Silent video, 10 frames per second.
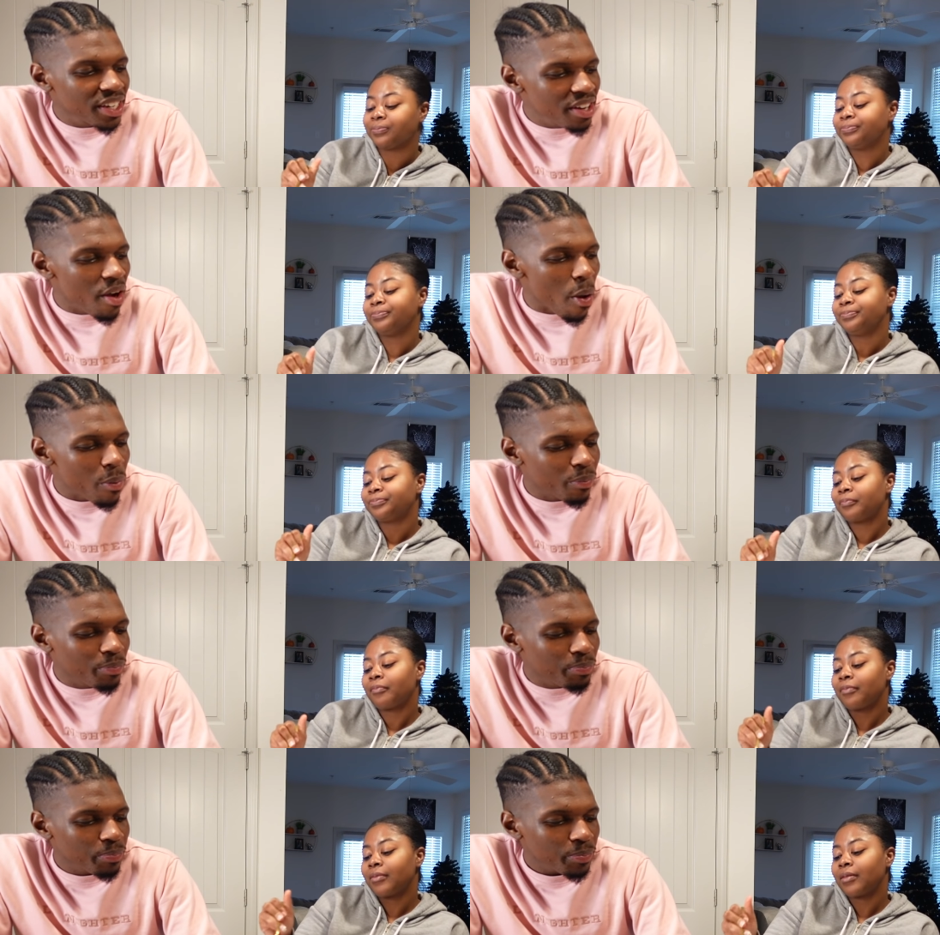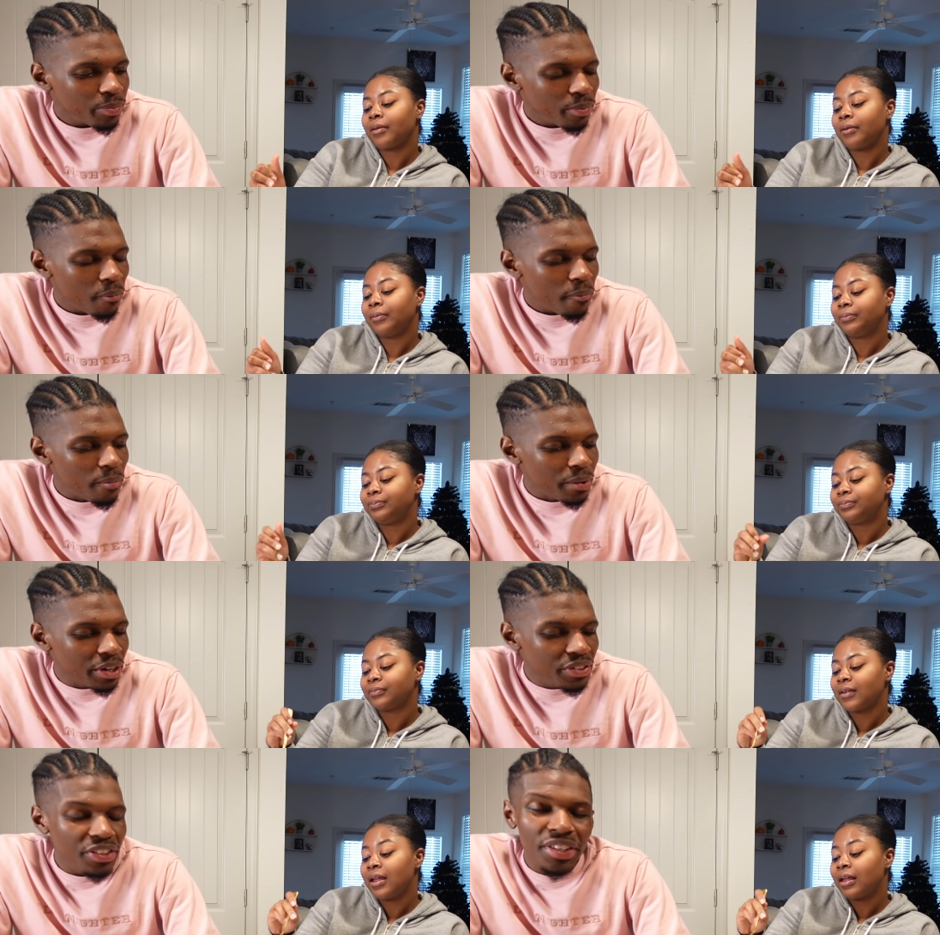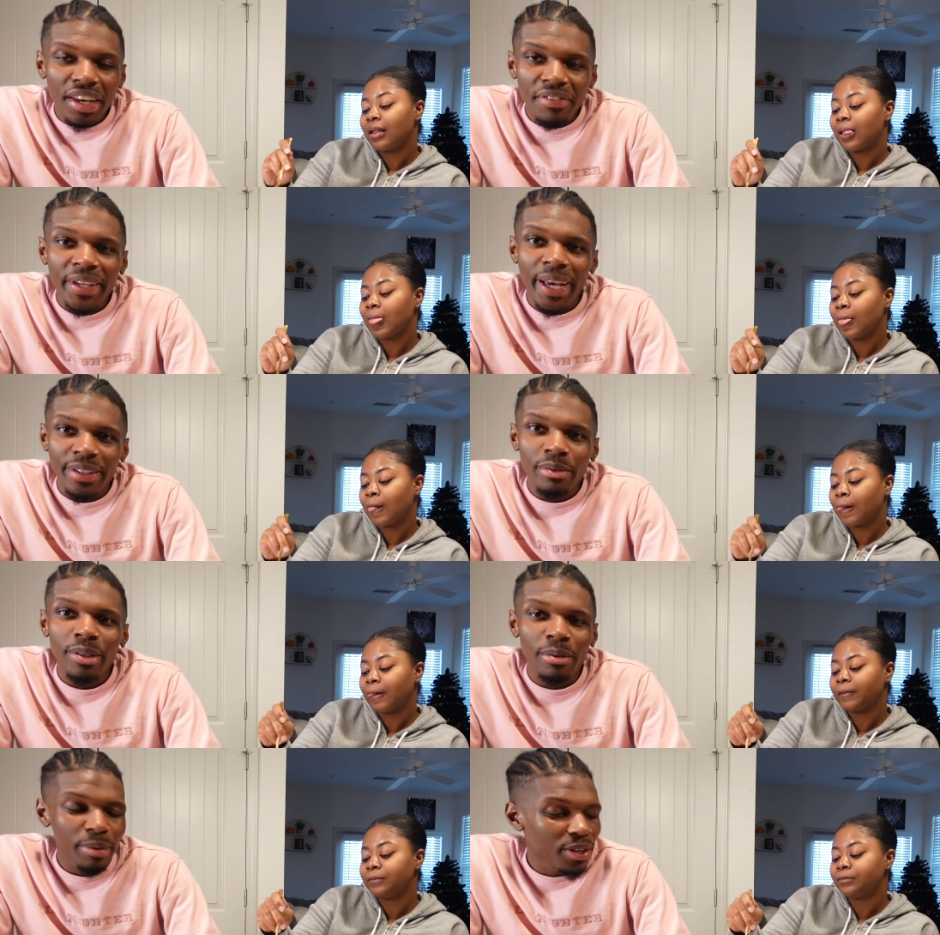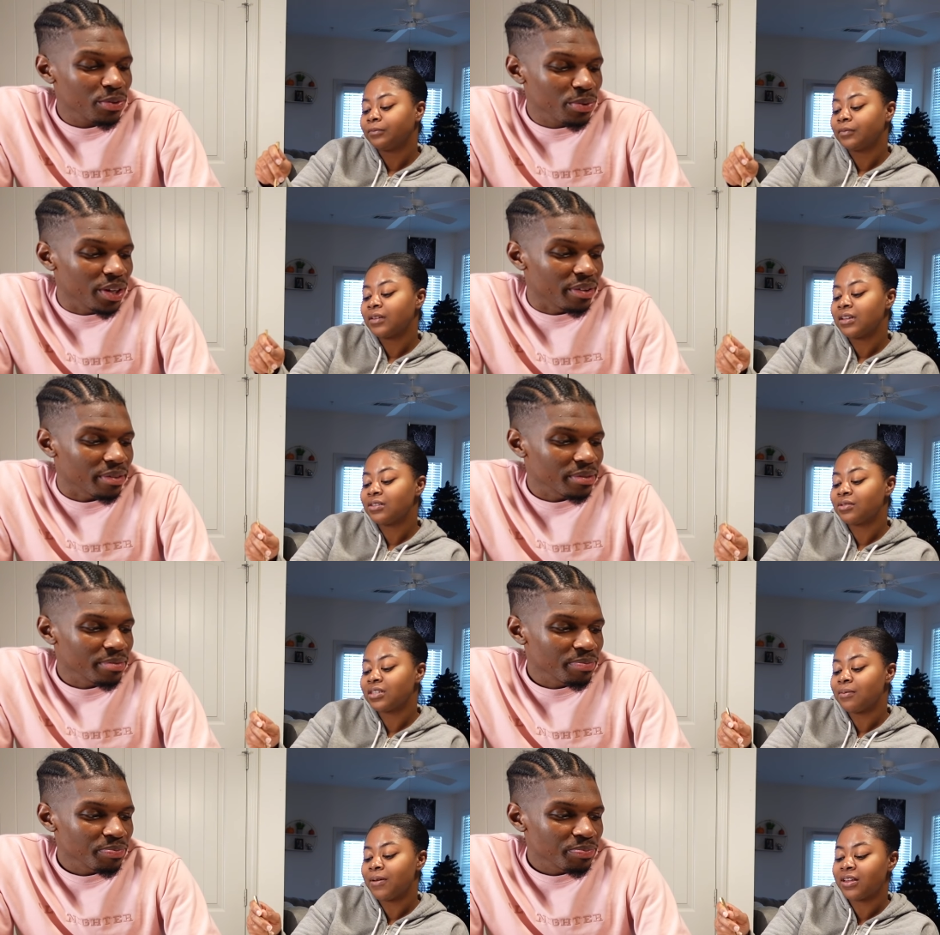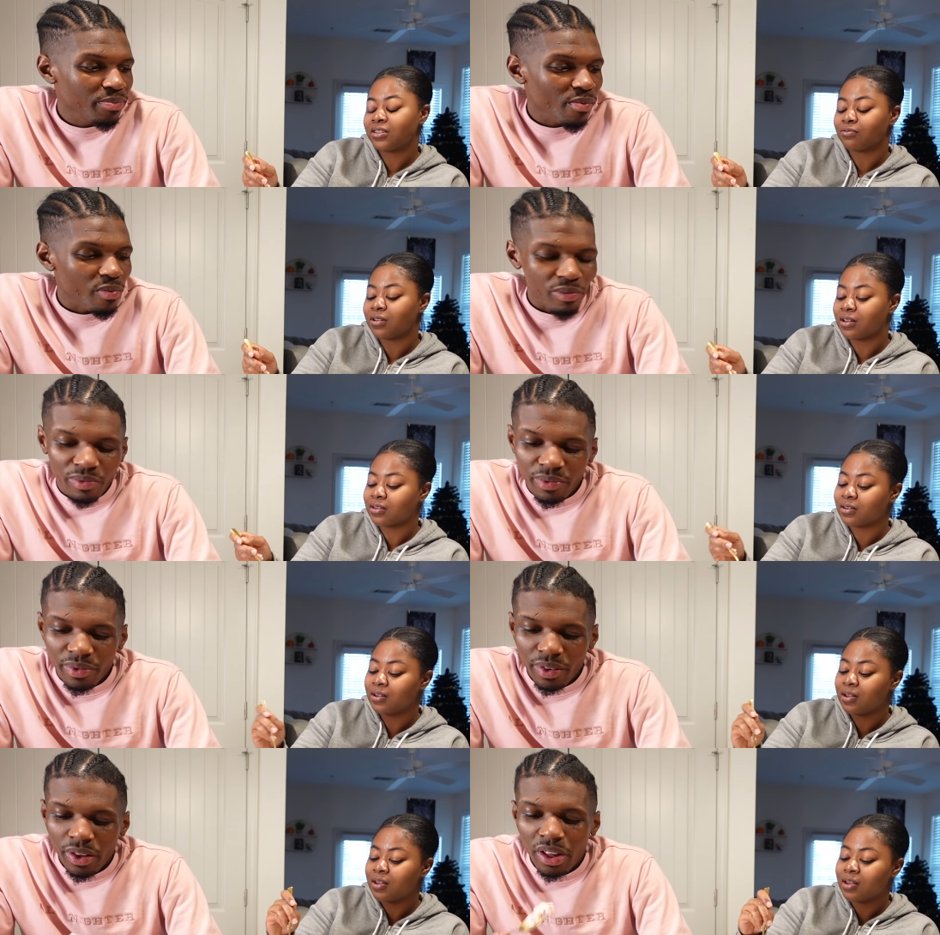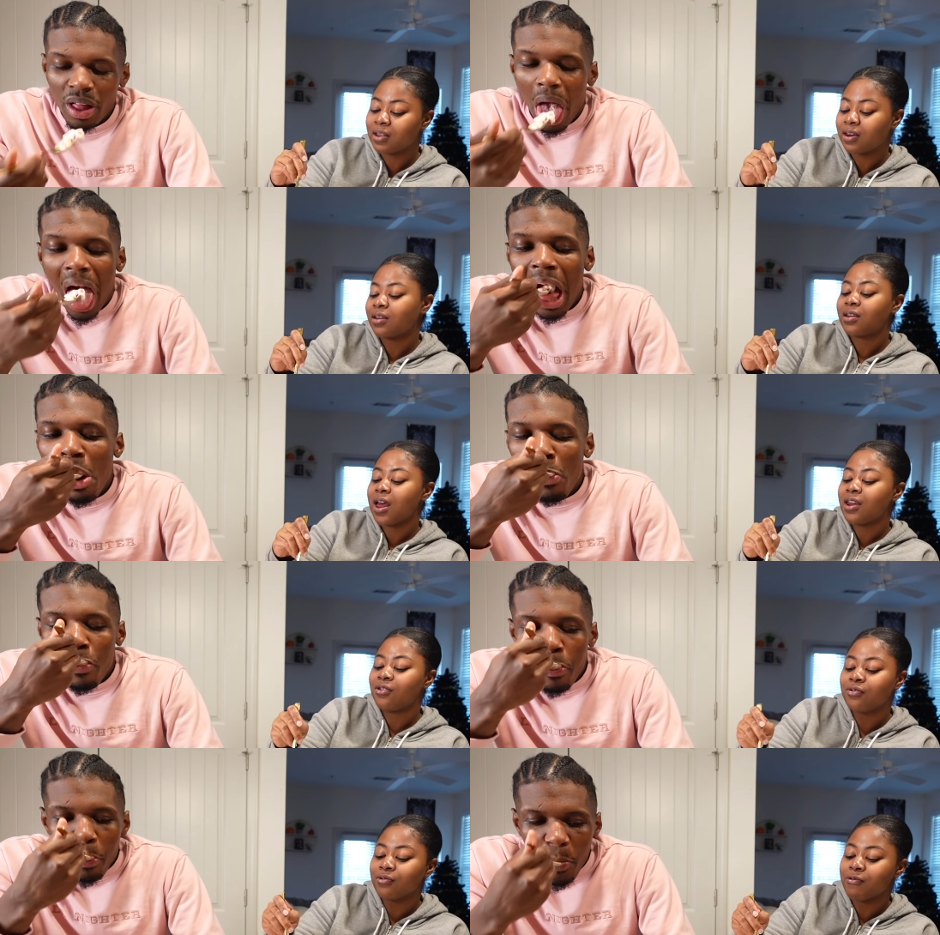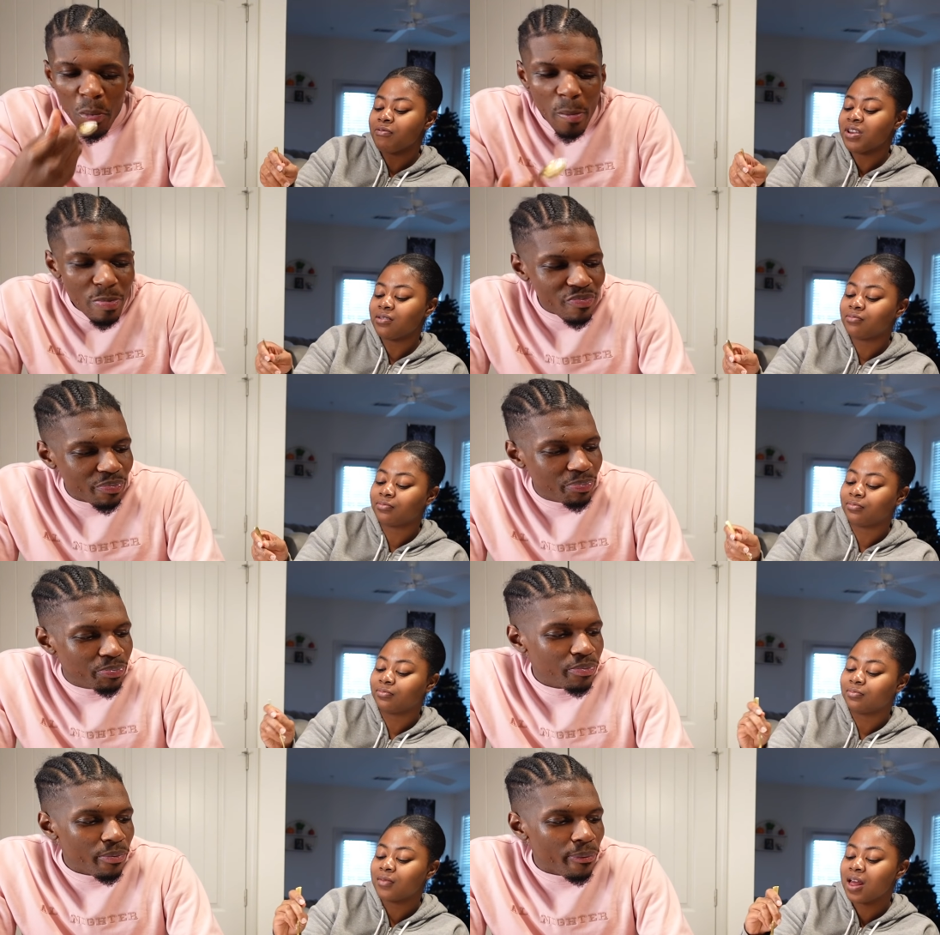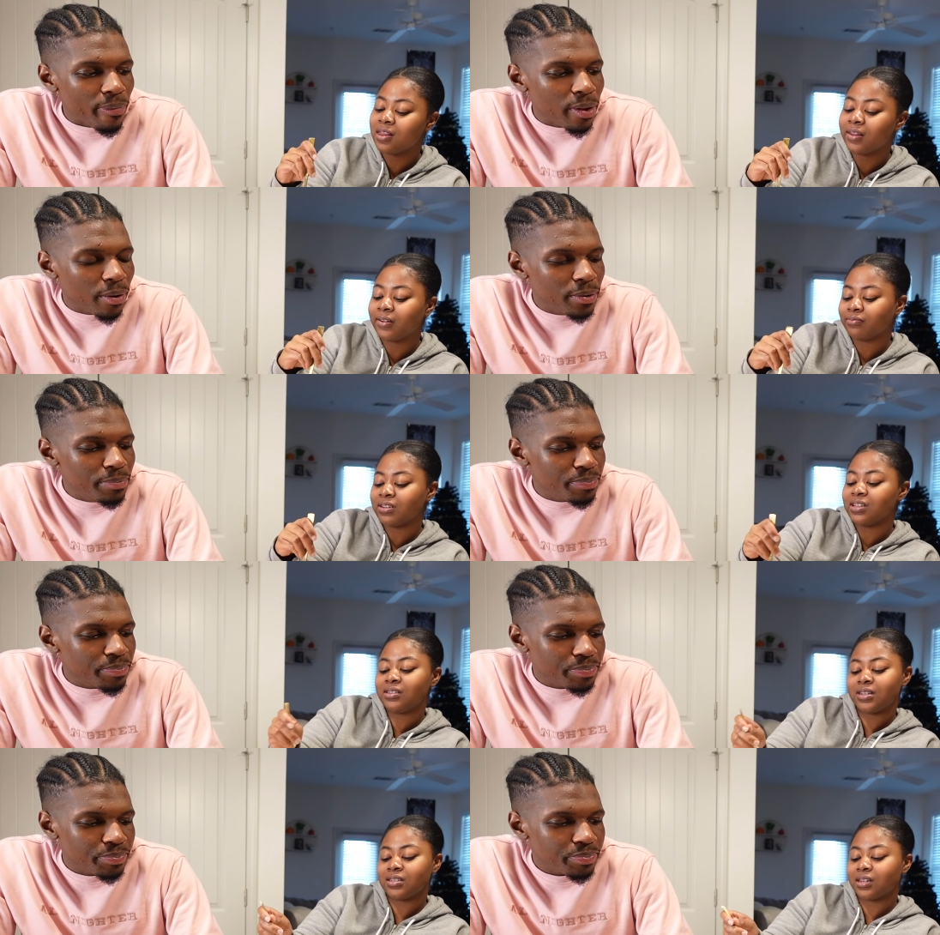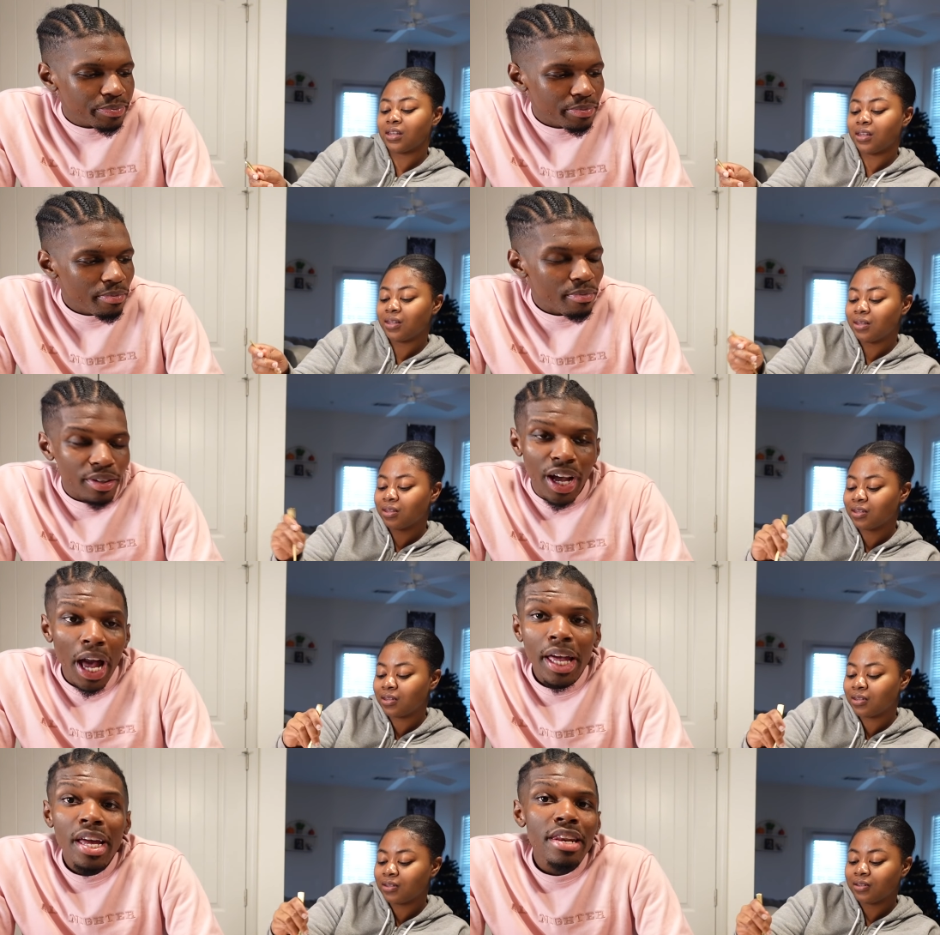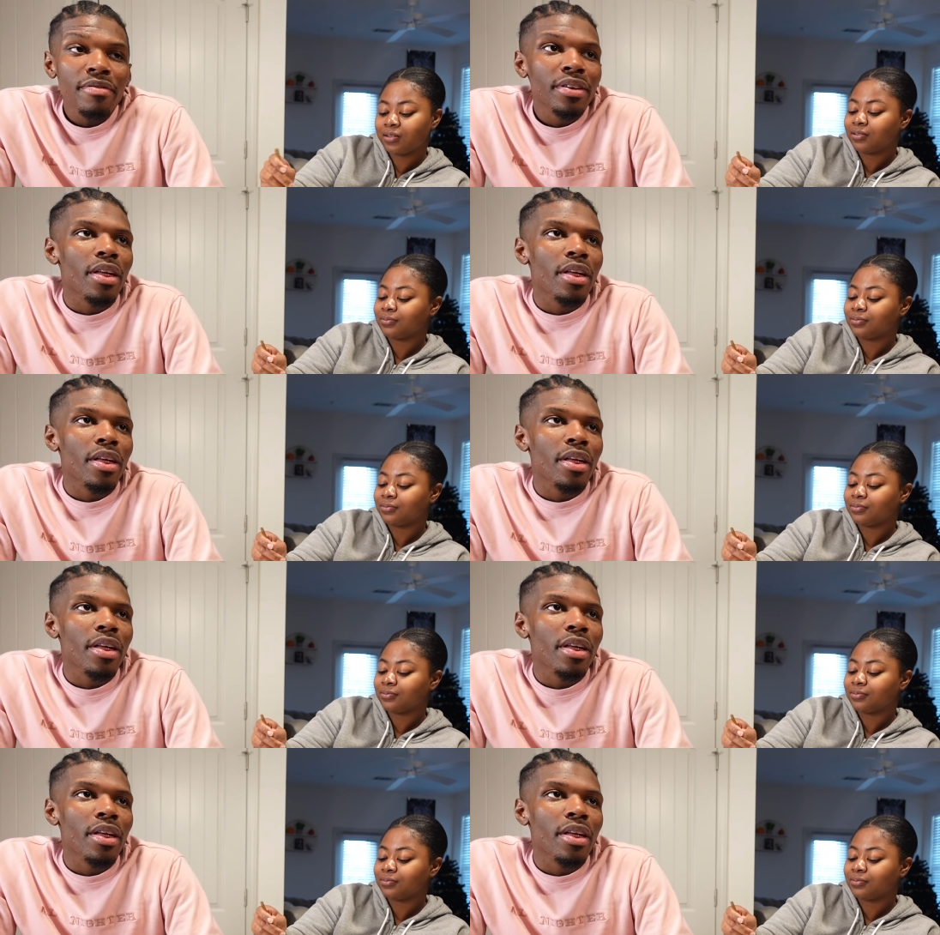Speaker 1: good. This definitely has to be the best one.
Speaker 2: This is the best one. And I knew it would be. I loved these as a kid.
Speaker 1: I can't even,